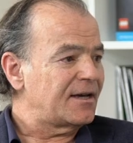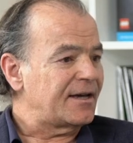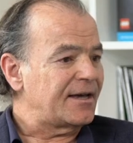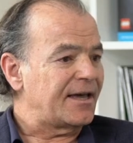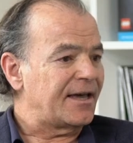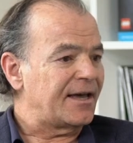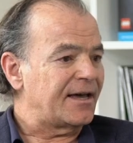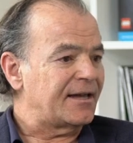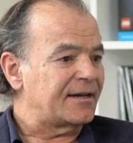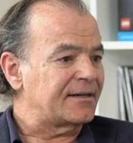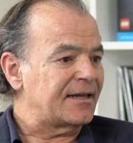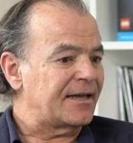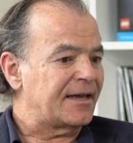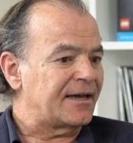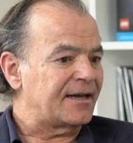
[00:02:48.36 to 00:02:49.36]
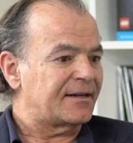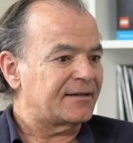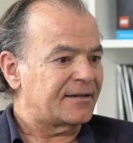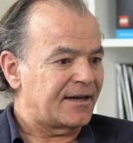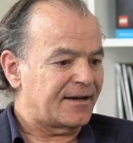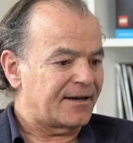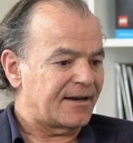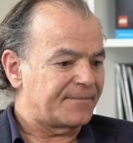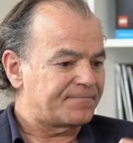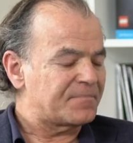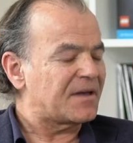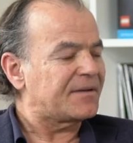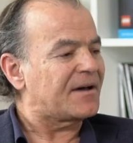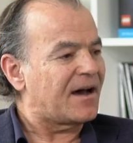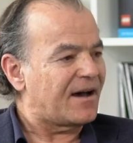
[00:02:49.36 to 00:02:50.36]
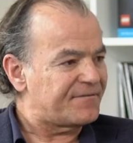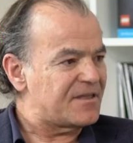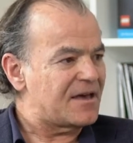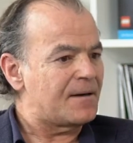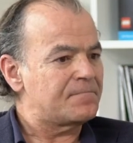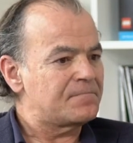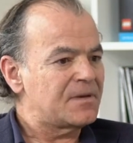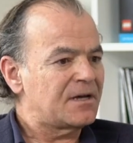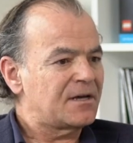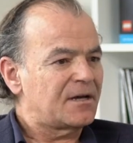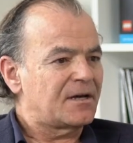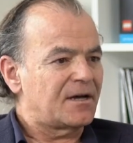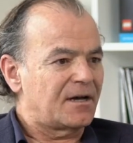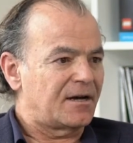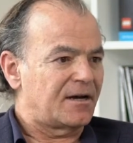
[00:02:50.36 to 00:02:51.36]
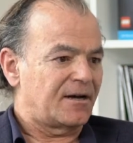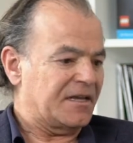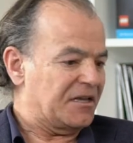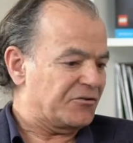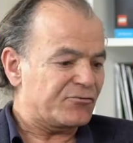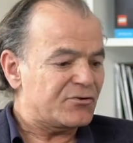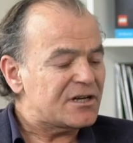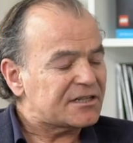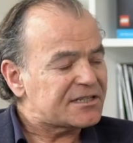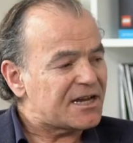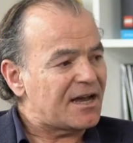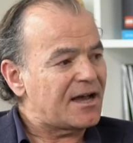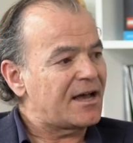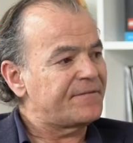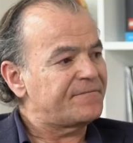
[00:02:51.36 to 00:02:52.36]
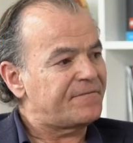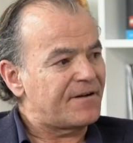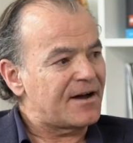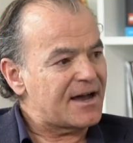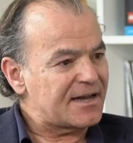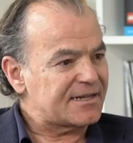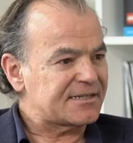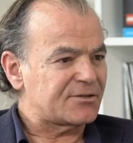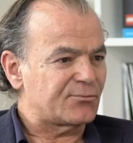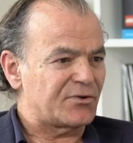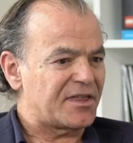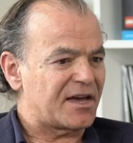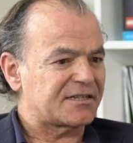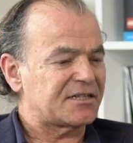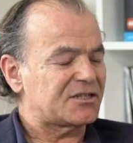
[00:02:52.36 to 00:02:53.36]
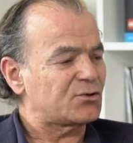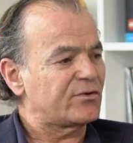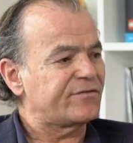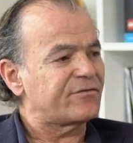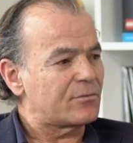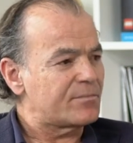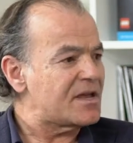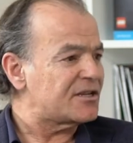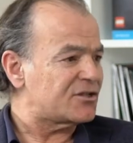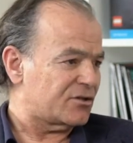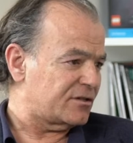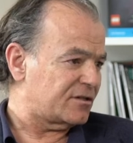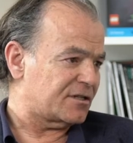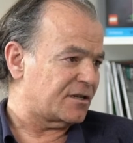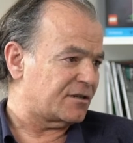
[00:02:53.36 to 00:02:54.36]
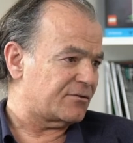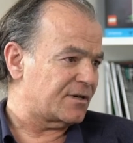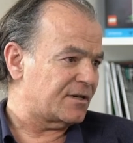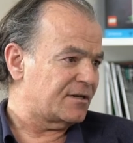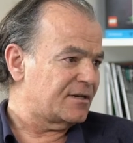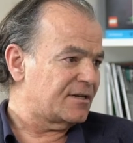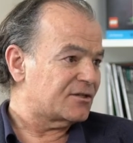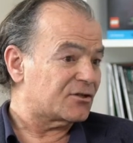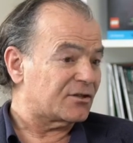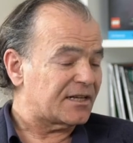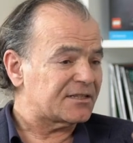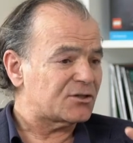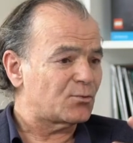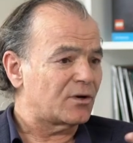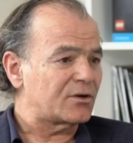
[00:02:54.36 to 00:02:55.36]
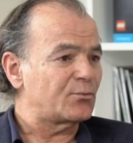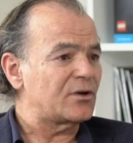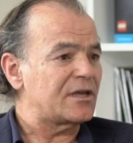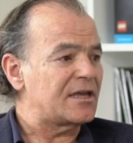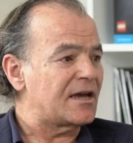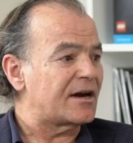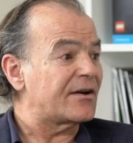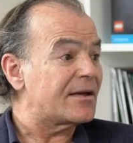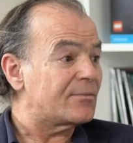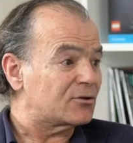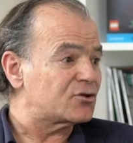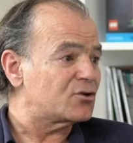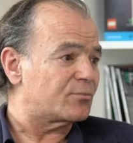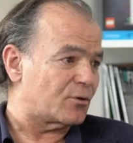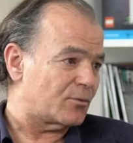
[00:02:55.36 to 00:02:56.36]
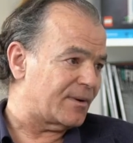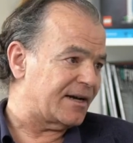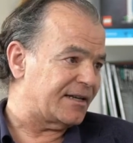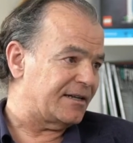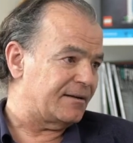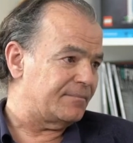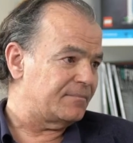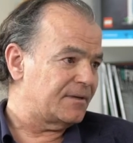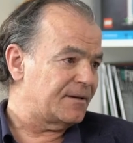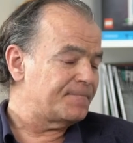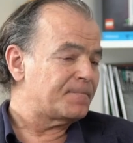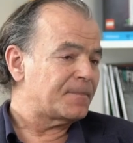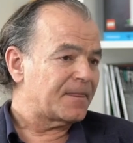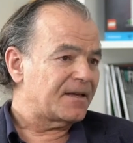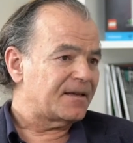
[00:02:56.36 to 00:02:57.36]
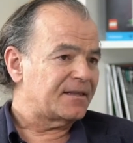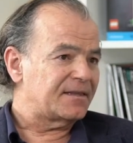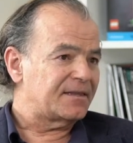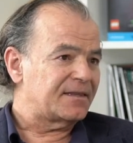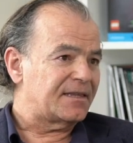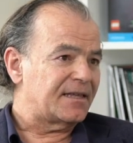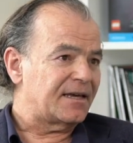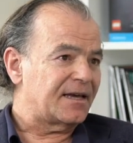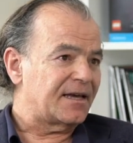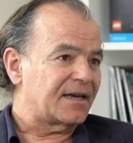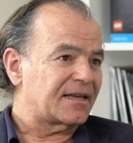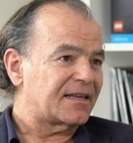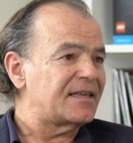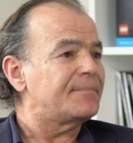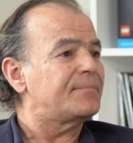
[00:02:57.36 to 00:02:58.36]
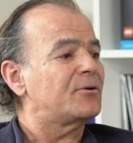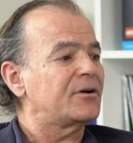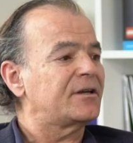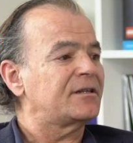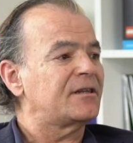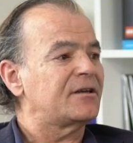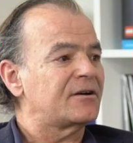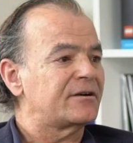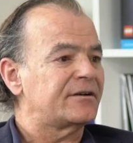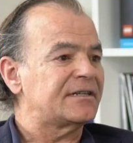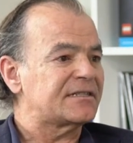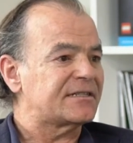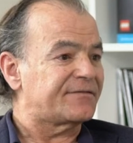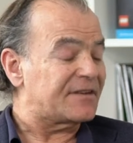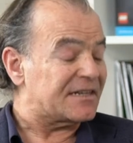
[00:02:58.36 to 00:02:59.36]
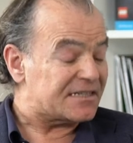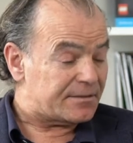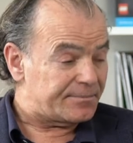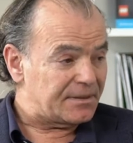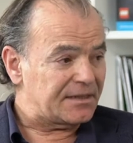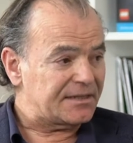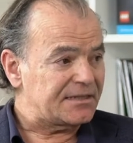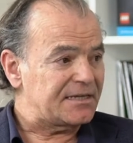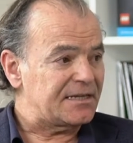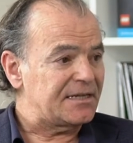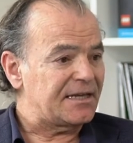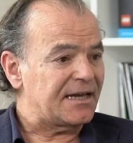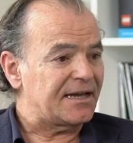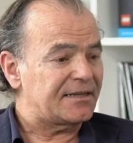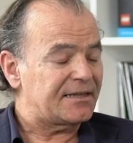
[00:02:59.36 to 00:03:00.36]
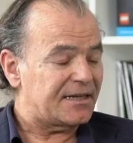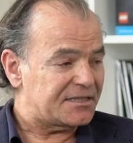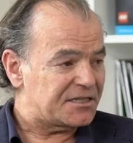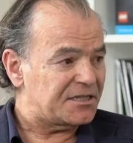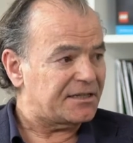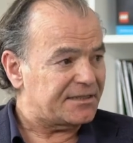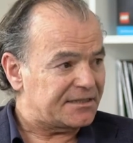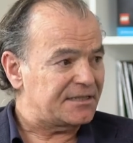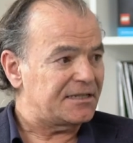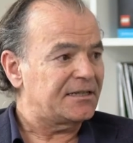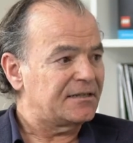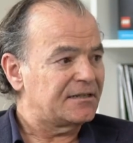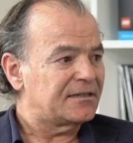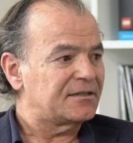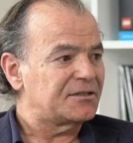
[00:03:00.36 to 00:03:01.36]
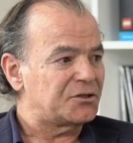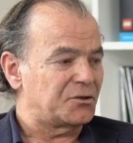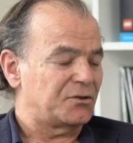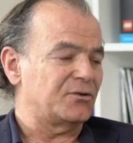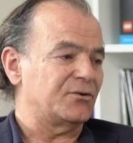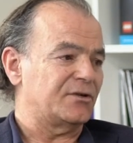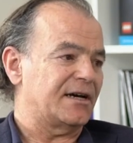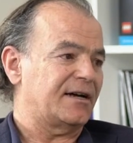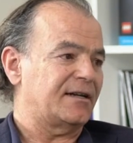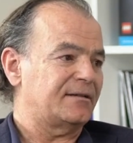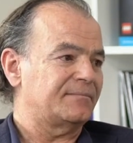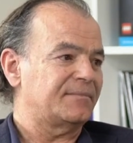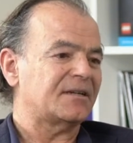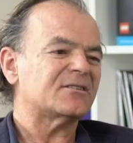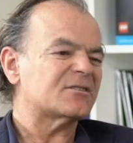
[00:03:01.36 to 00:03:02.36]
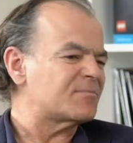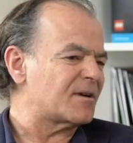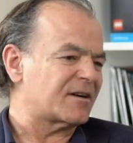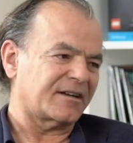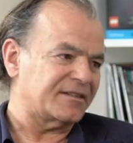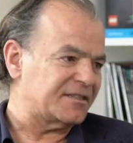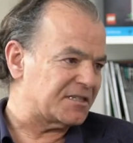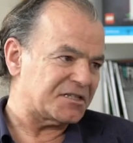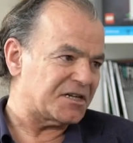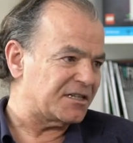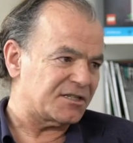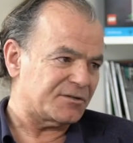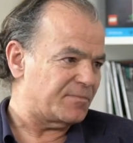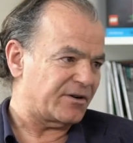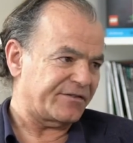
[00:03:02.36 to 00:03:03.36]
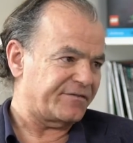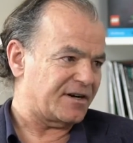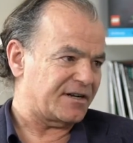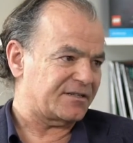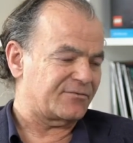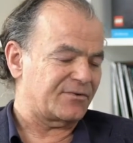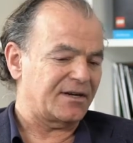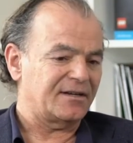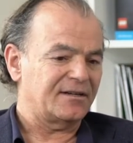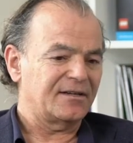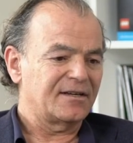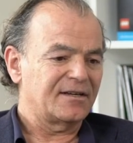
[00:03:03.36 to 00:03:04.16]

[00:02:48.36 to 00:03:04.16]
and have them in real time, fast, with access to information, etc. So that's what we are able to provide them. The key point there is the flexibility and the agility to do that, because market is changing very fast, right?